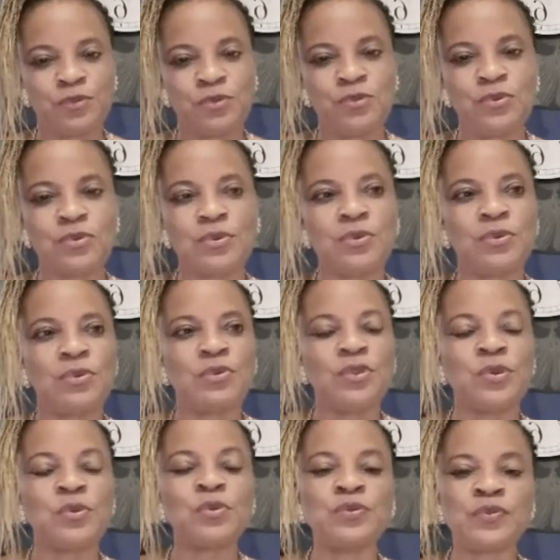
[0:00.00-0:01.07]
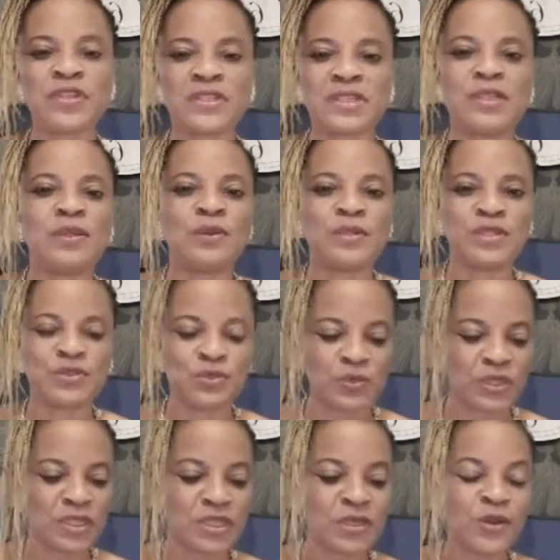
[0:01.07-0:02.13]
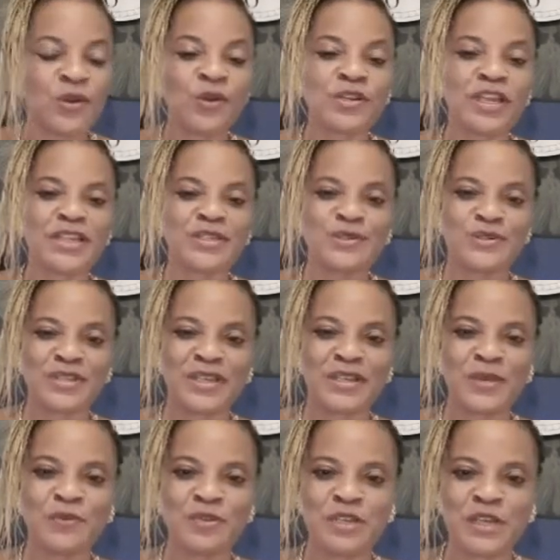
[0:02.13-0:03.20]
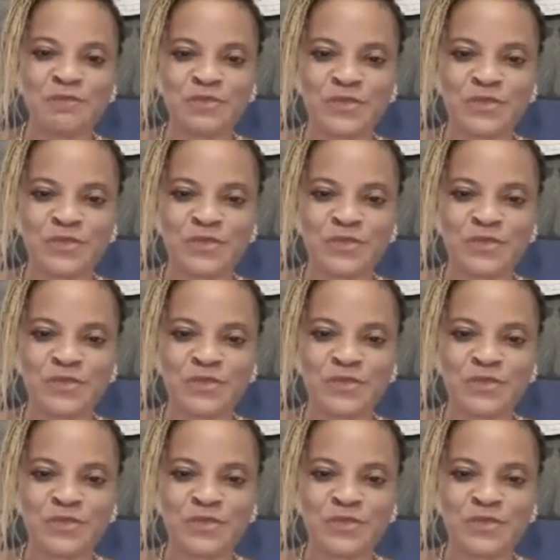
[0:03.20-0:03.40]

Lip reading: to the good things the Lord is doing under the Hosanna Winners